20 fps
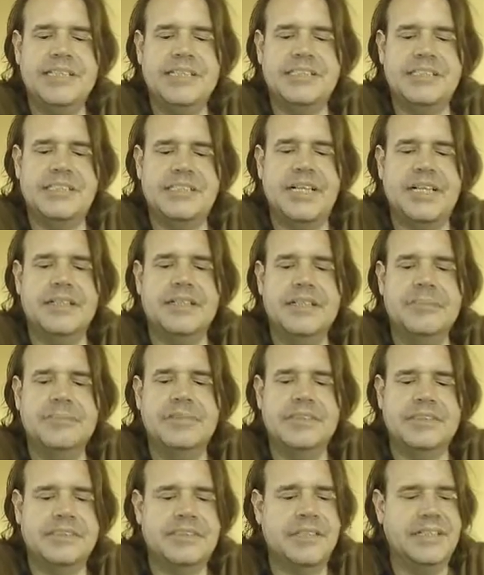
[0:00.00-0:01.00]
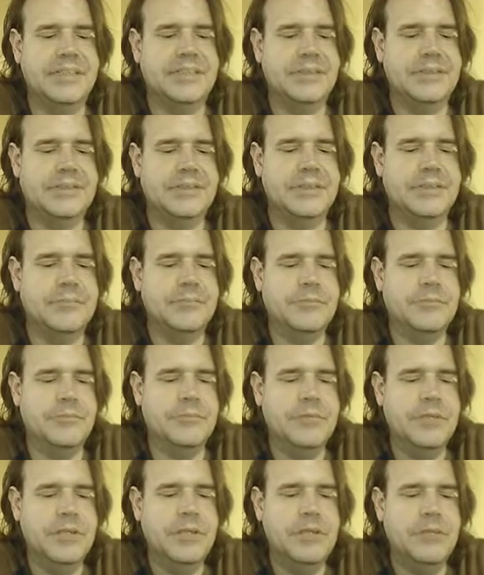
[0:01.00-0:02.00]
with more funding
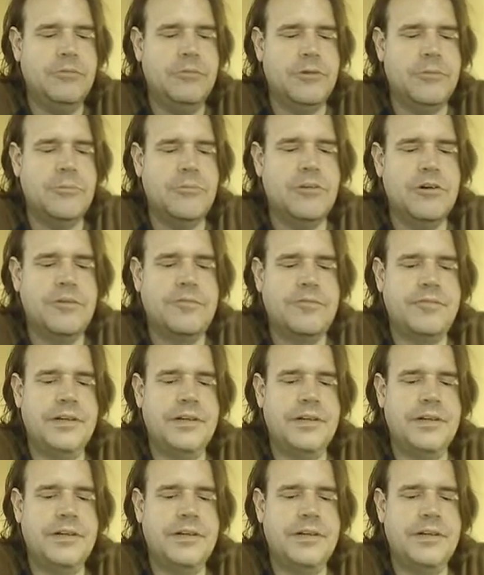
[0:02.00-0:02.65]
comes more ads.